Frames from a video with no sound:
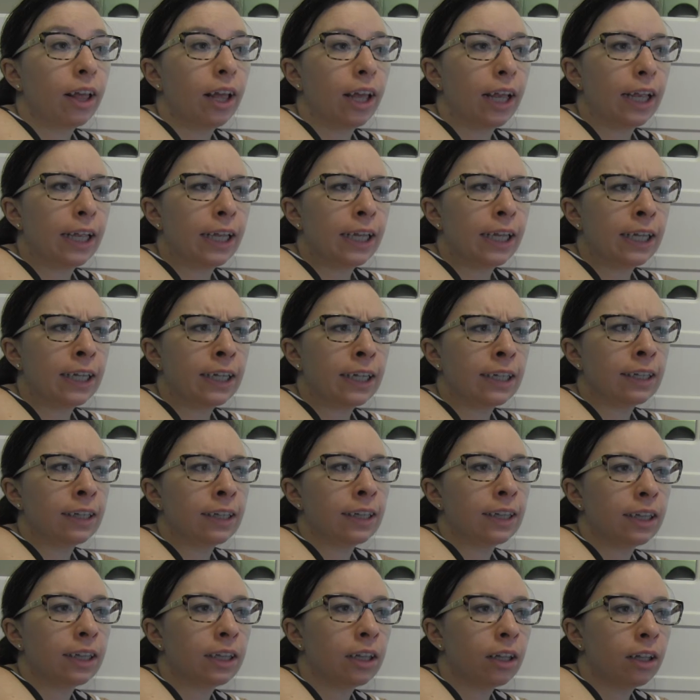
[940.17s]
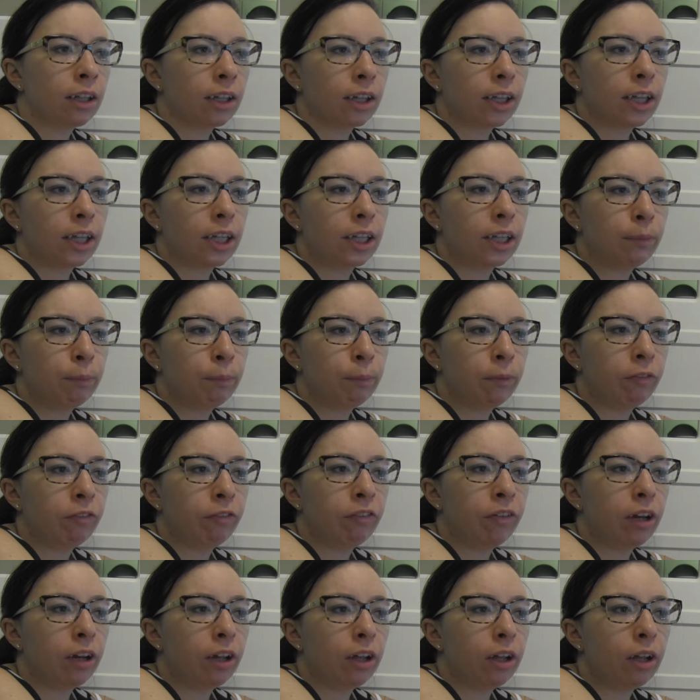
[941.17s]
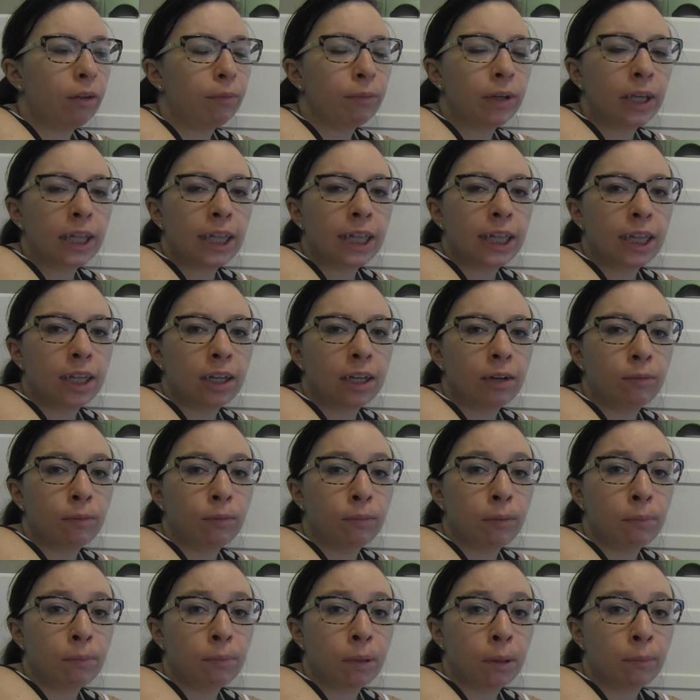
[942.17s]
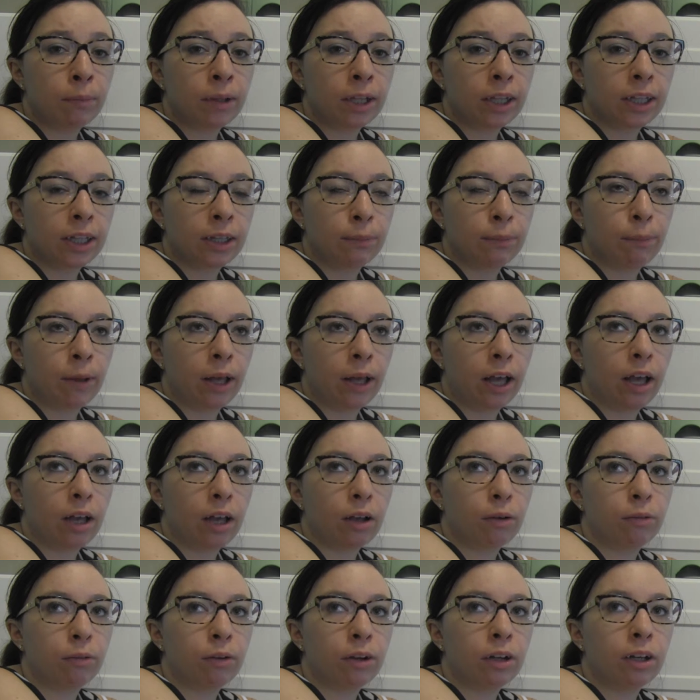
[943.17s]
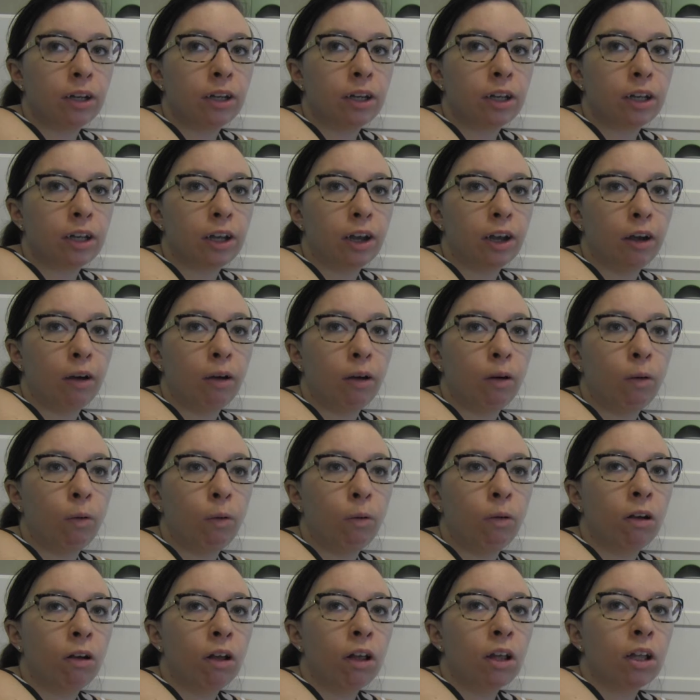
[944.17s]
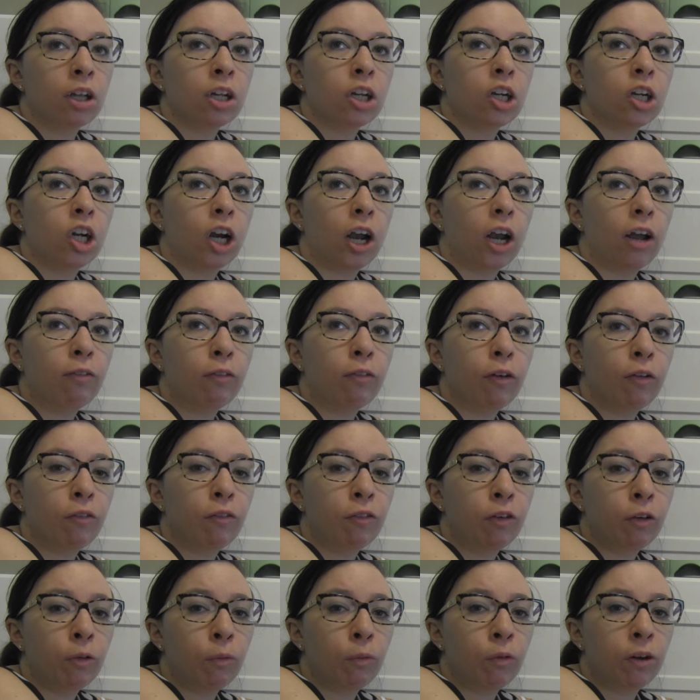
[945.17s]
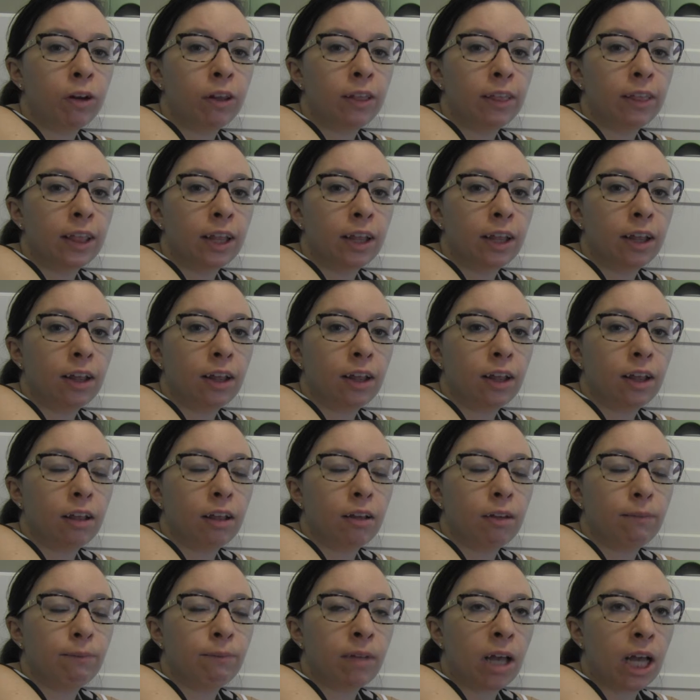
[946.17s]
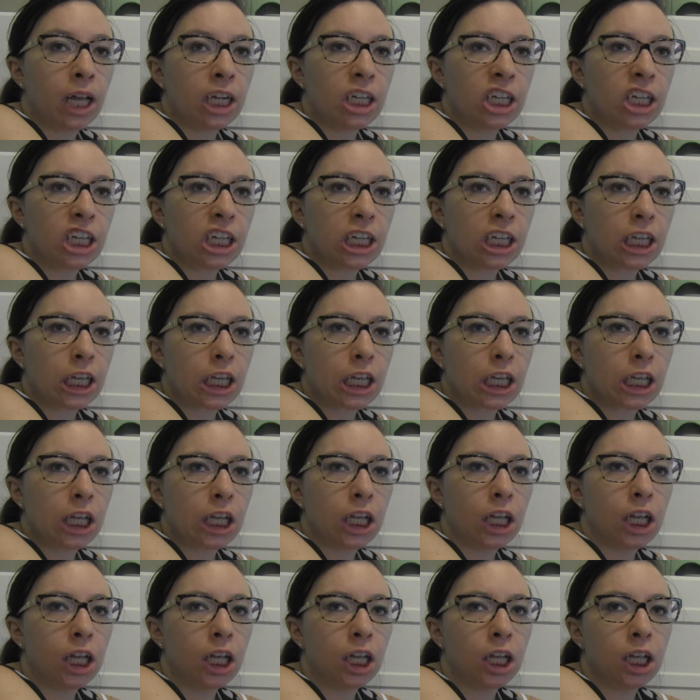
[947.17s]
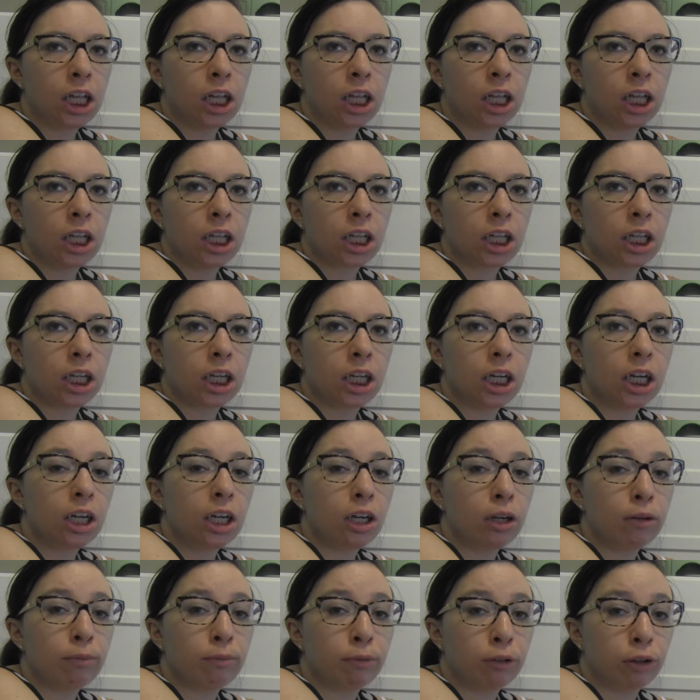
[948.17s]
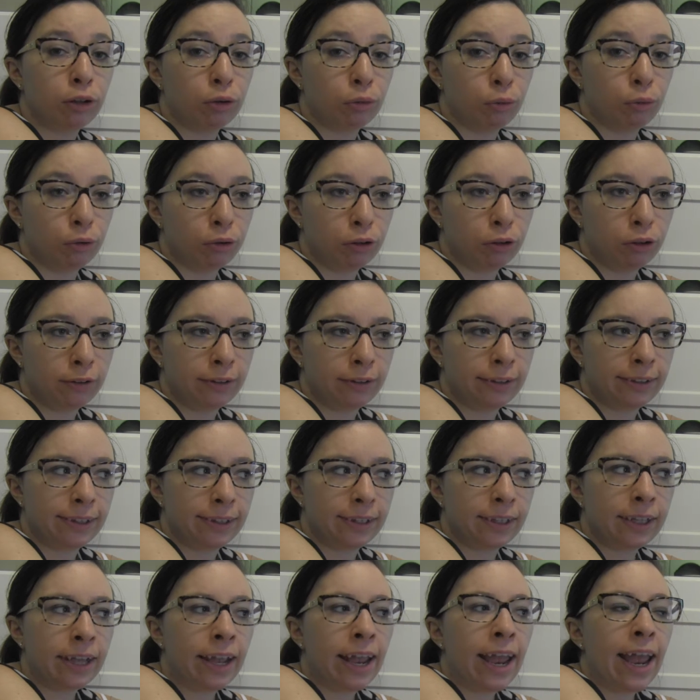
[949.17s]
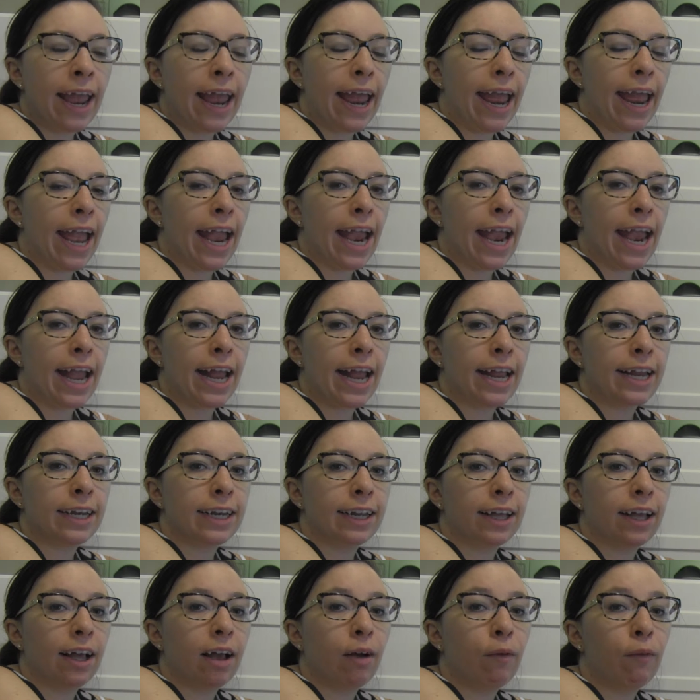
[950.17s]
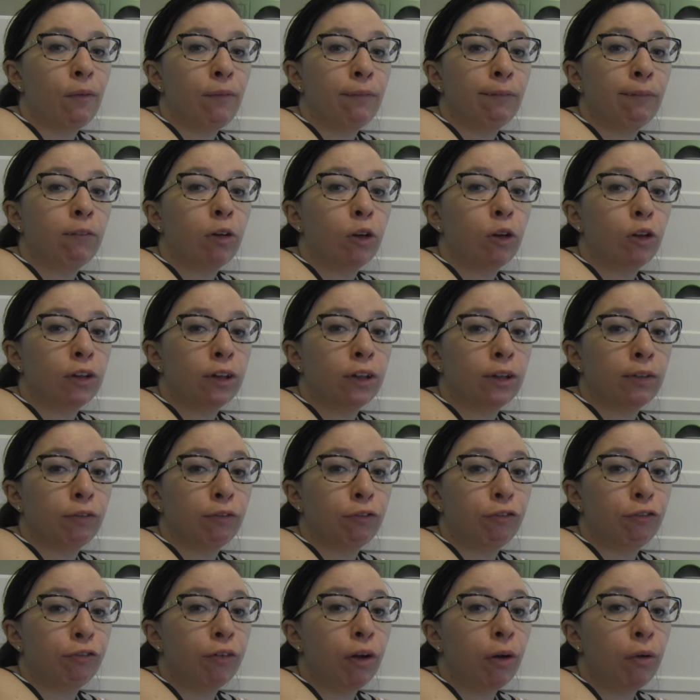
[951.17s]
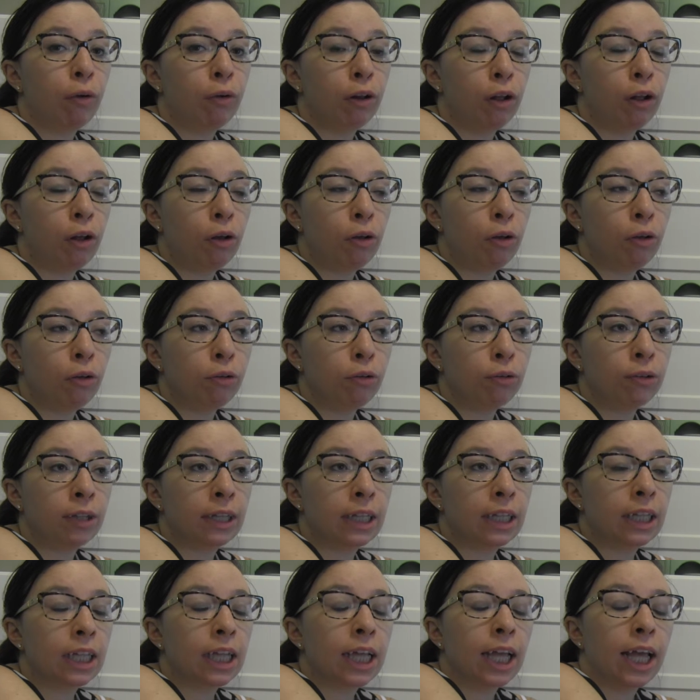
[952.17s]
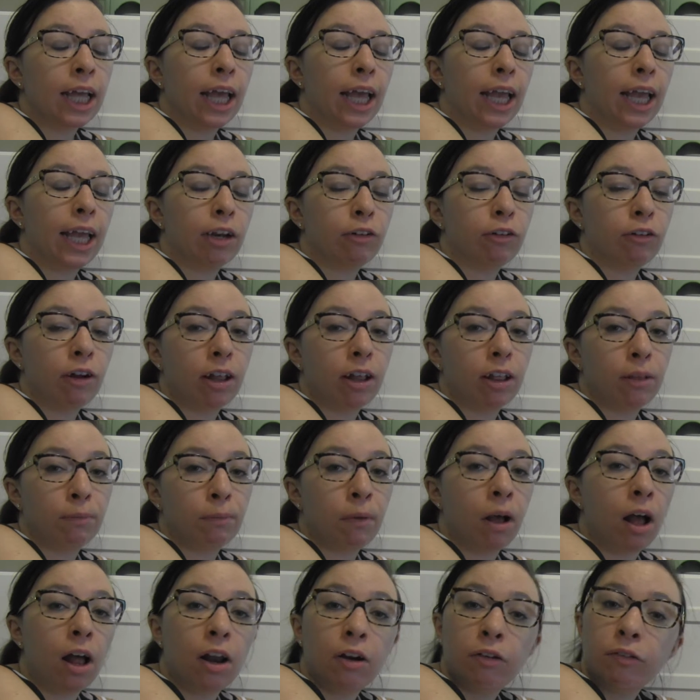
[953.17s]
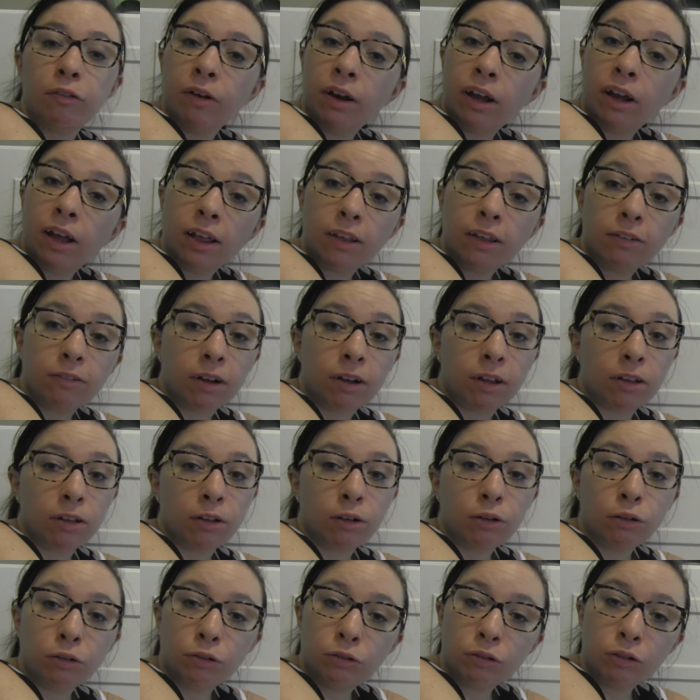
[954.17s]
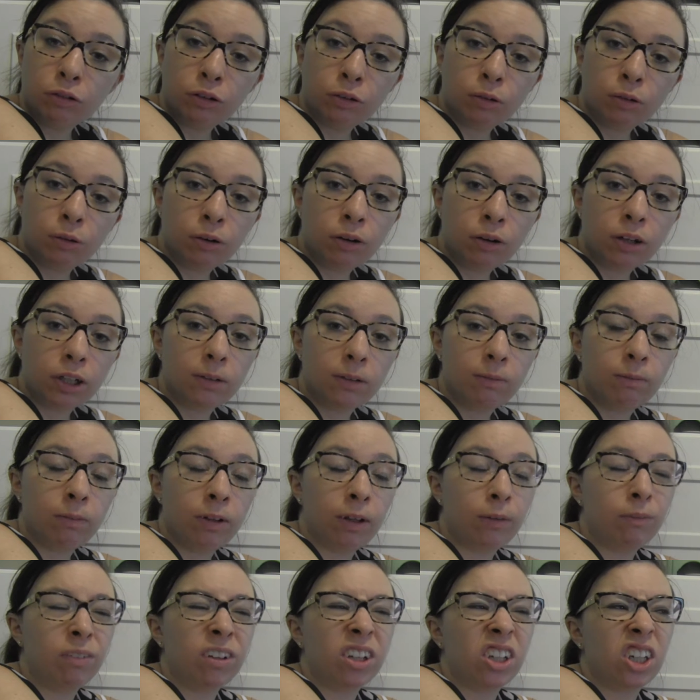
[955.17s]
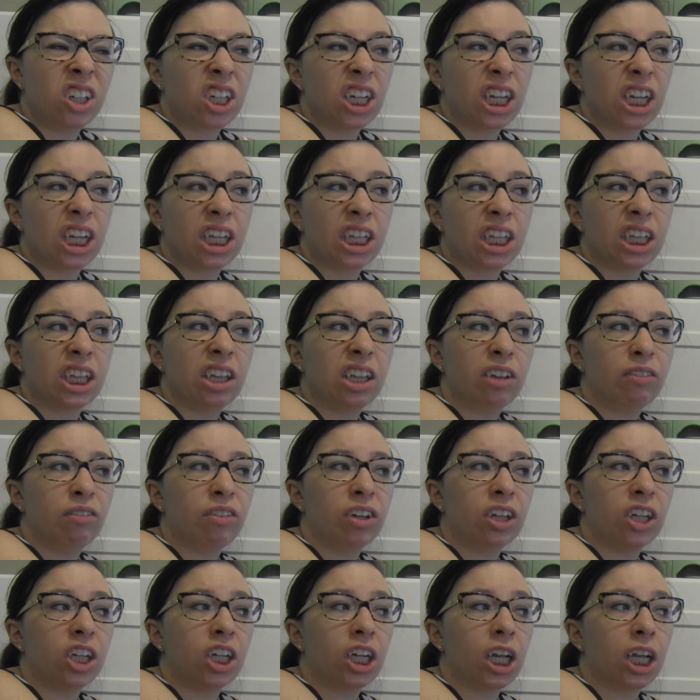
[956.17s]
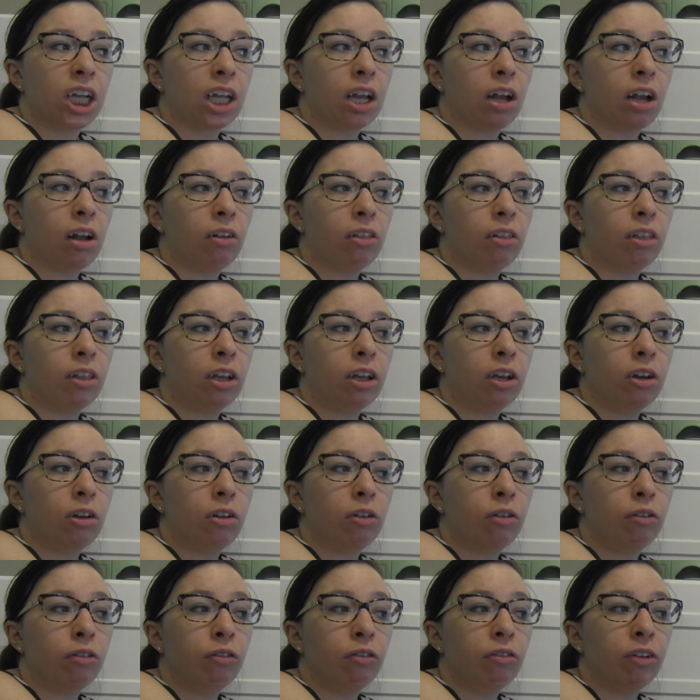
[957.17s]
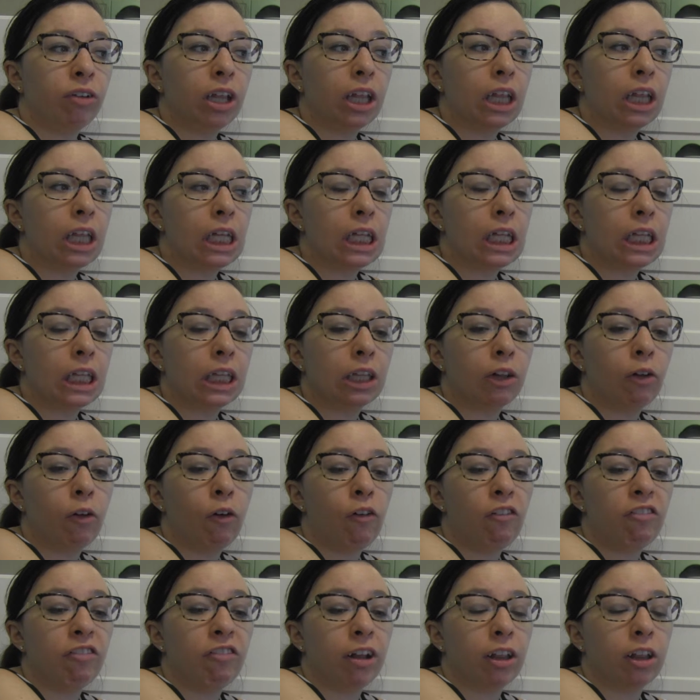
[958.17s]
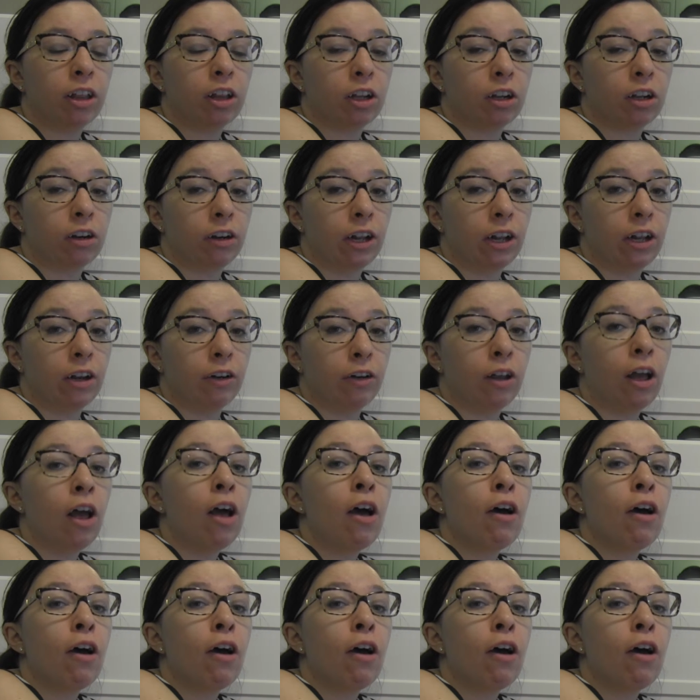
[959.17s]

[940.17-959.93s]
And get spiffed up, and then when my mama gets back, we're going to go drive over to one of the Magic Kingdom resorts, and I want to do some photos and ride the monorail around those resorts, maybe check, see if we could check out the new villas over at the Grand